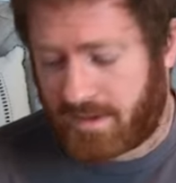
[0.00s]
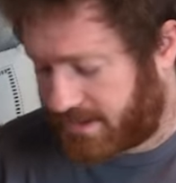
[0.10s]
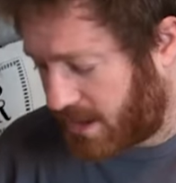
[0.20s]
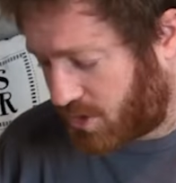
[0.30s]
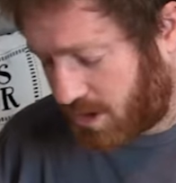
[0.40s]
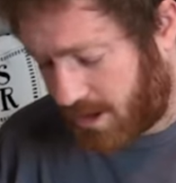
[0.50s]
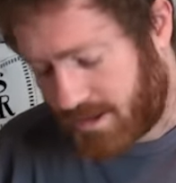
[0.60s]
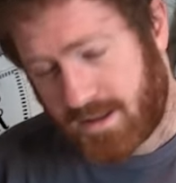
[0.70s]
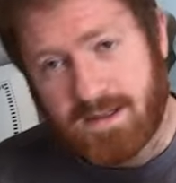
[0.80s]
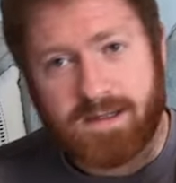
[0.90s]
etc.
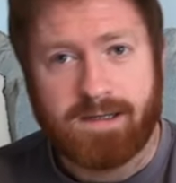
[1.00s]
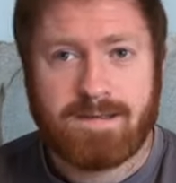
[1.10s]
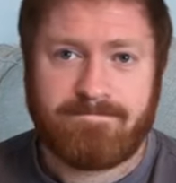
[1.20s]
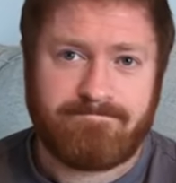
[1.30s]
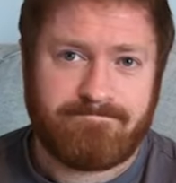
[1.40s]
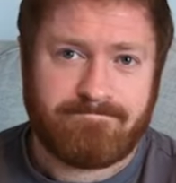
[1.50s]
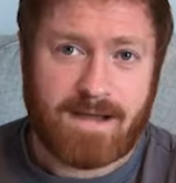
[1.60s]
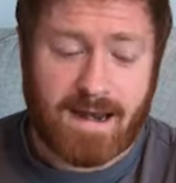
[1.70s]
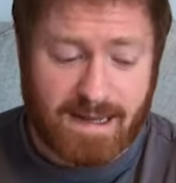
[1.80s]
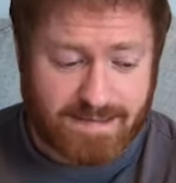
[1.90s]

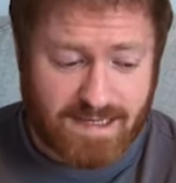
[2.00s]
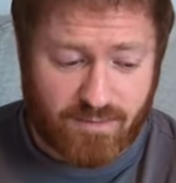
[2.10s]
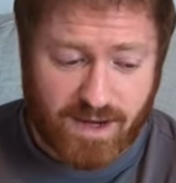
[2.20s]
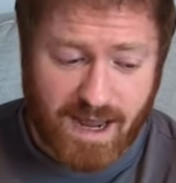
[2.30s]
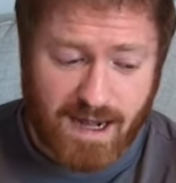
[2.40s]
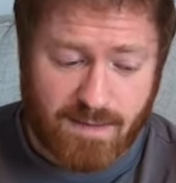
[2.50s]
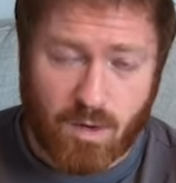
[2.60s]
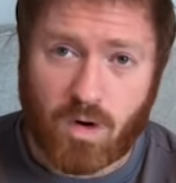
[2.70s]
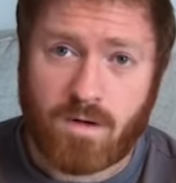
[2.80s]
And let's see if we get any more